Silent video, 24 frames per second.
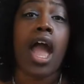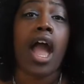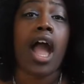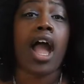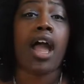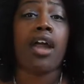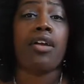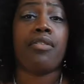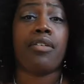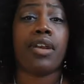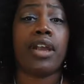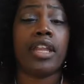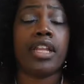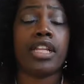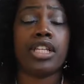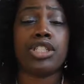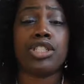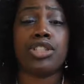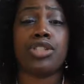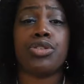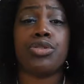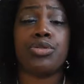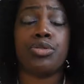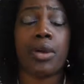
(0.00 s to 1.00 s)
I ran
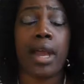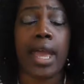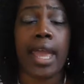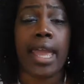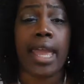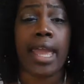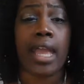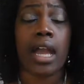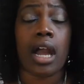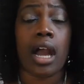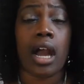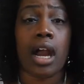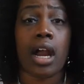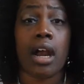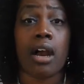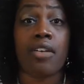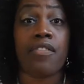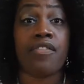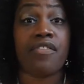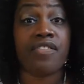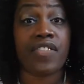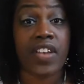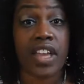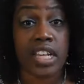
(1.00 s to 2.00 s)
into a
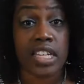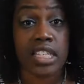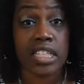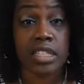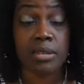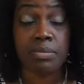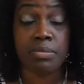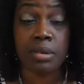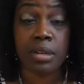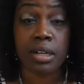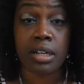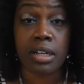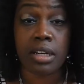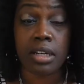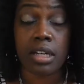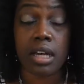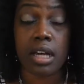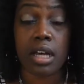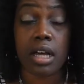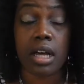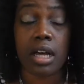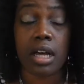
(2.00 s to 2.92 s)
Facebook